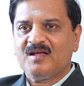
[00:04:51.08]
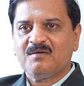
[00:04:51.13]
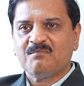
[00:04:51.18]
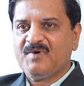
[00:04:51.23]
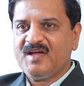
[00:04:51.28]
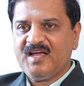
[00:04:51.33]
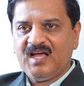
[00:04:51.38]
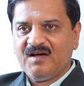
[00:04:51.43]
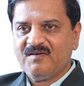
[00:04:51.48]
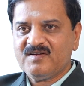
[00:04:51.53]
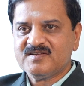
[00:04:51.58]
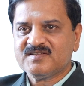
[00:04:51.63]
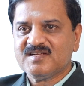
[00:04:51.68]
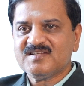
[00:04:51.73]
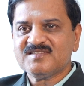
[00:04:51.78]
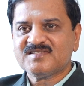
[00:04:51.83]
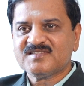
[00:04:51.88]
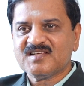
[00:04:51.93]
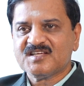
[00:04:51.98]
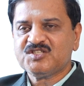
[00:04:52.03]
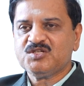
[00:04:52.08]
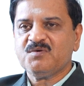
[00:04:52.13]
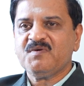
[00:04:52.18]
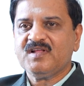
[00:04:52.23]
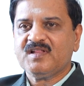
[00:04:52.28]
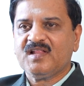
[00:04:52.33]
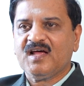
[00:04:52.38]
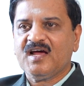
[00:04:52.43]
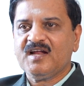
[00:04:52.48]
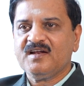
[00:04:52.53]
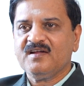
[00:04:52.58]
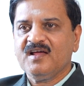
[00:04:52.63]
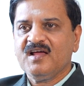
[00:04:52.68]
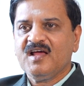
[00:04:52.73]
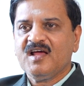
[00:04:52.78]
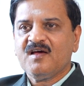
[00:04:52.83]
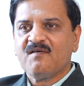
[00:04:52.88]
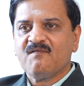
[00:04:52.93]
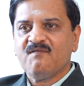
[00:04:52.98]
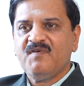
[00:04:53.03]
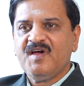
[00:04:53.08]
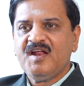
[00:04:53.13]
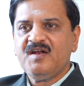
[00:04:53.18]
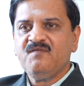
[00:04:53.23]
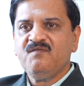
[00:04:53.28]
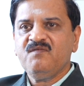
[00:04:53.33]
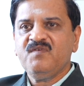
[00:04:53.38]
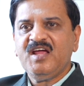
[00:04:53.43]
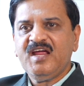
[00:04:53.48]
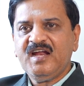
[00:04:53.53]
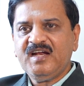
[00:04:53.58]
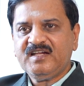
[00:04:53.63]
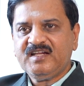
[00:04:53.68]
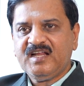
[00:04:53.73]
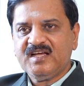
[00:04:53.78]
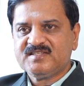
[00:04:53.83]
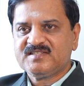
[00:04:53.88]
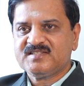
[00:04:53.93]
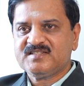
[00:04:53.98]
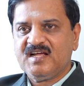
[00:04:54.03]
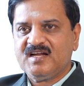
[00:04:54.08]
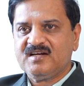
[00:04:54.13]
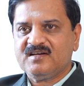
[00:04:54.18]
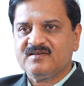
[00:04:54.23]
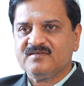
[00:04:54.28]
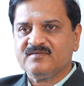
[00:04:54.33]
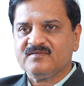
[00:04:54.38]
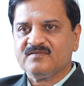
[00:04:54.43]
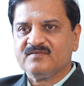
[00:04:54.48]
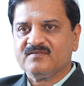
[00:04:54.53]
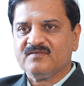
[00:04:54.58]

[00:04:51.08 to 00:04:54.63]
by ourselves such a way that when we tested